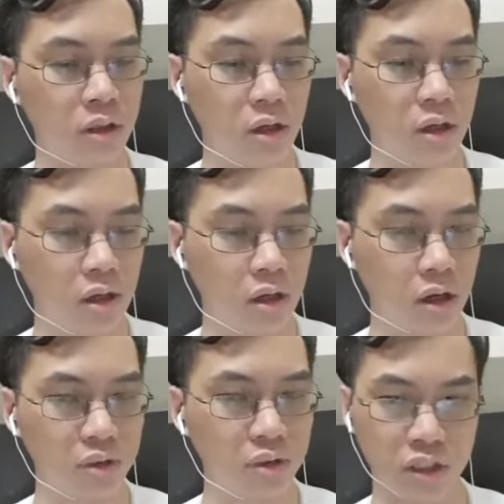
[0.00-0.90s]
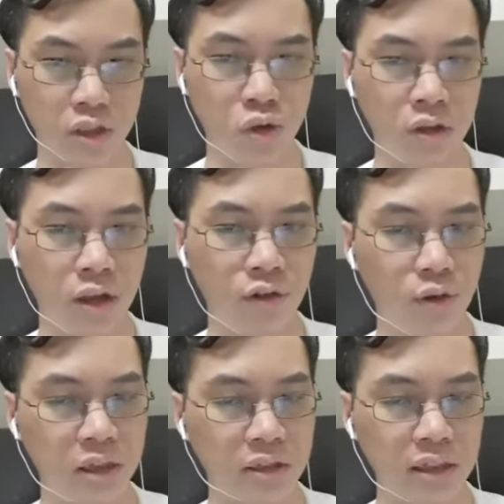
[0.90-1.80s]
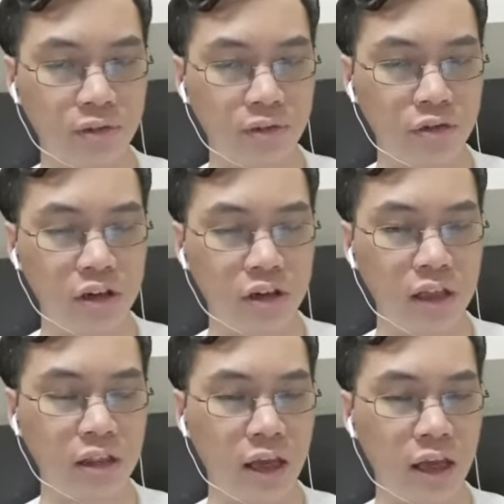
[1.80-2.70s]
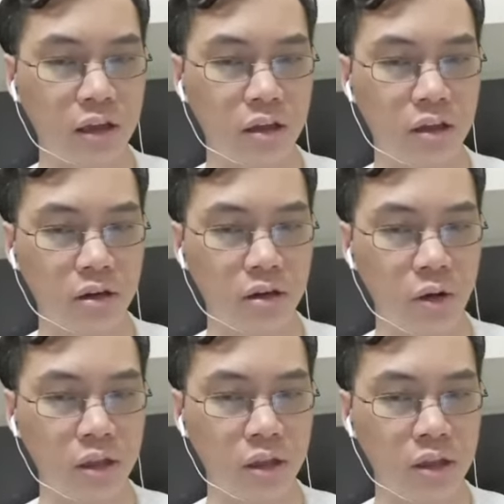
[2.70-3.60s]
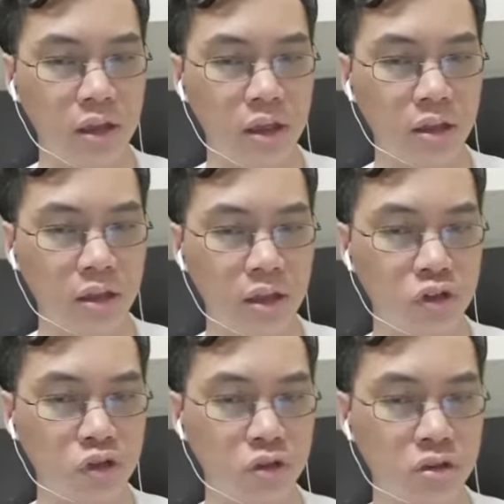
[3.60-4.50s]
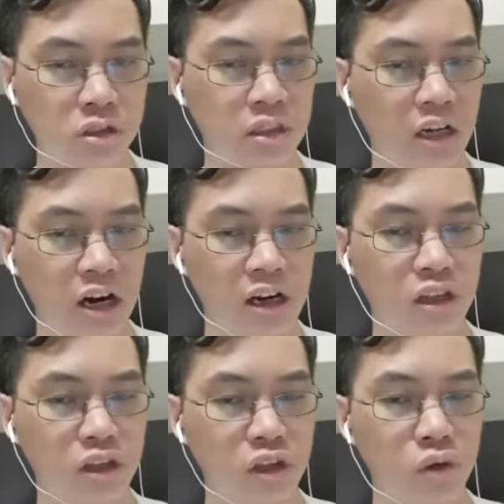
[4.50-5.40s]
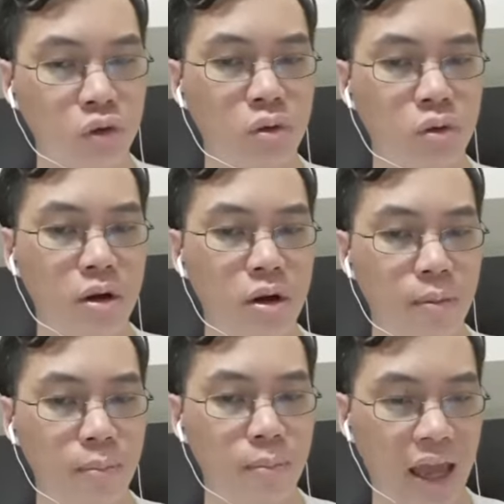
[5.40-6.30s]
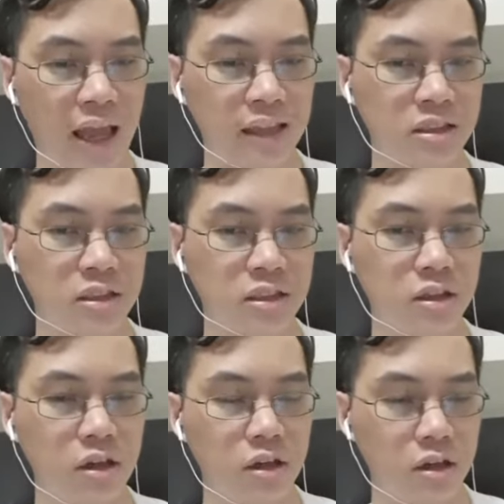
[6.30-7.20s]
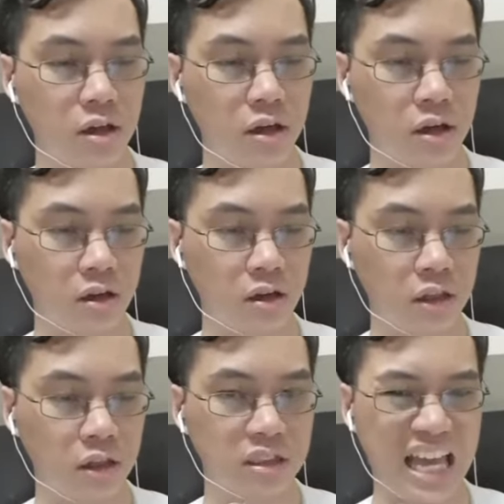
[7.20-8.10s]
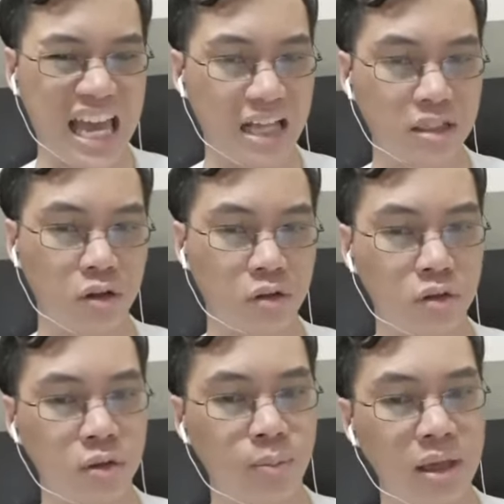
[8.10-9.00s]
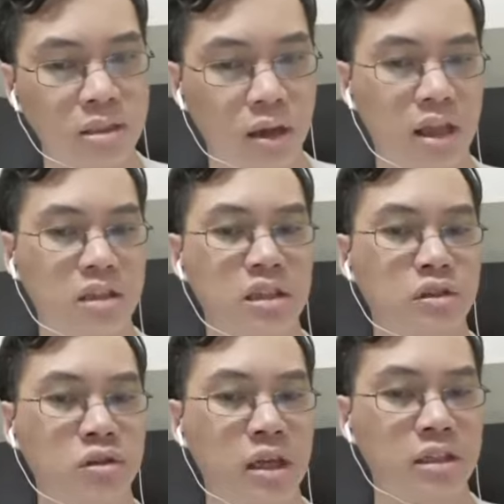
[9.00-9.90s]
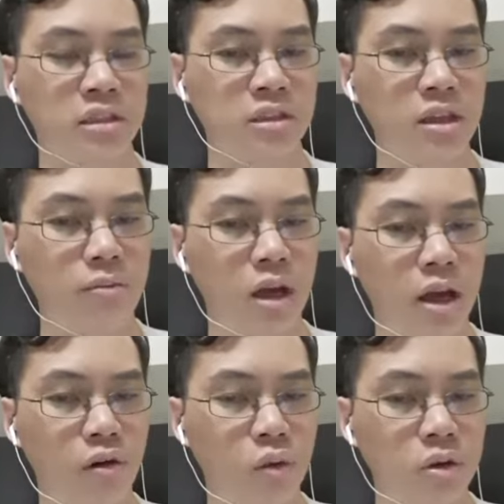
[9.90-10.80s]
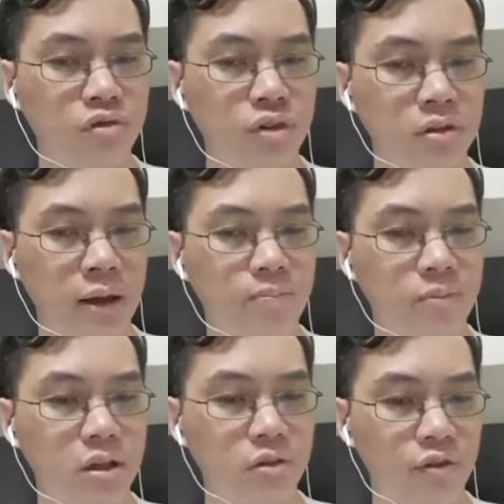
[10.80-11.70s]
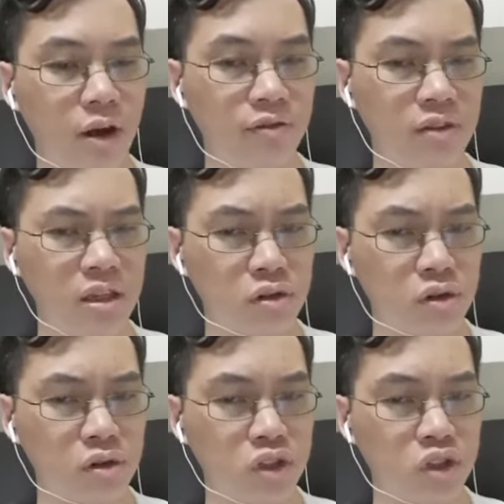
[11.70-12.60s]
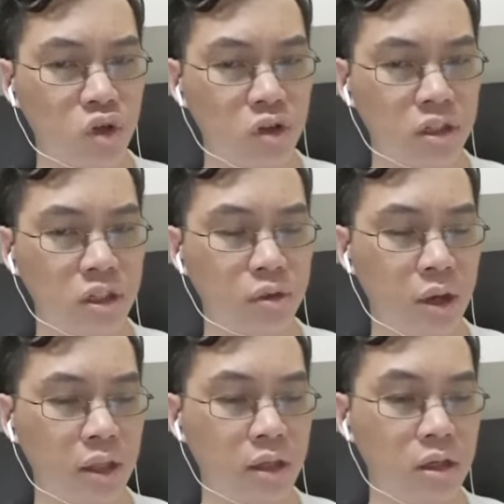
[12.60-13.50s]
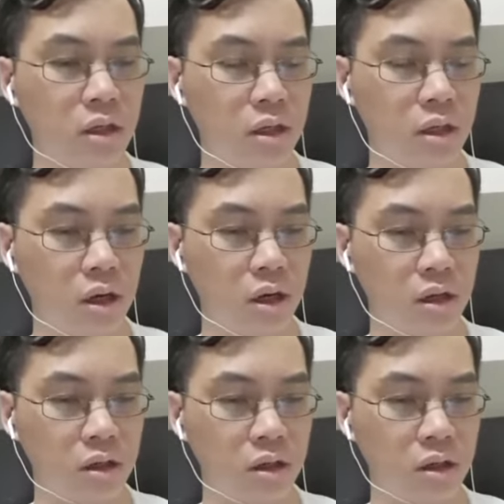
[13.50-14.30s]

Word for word: uh, which is a good thing for me because I never really like when D&D introduces entirely new mechanics uh, that just adds on to the base mechanics that's already existing. I always felt that 5e is always stronger when uh,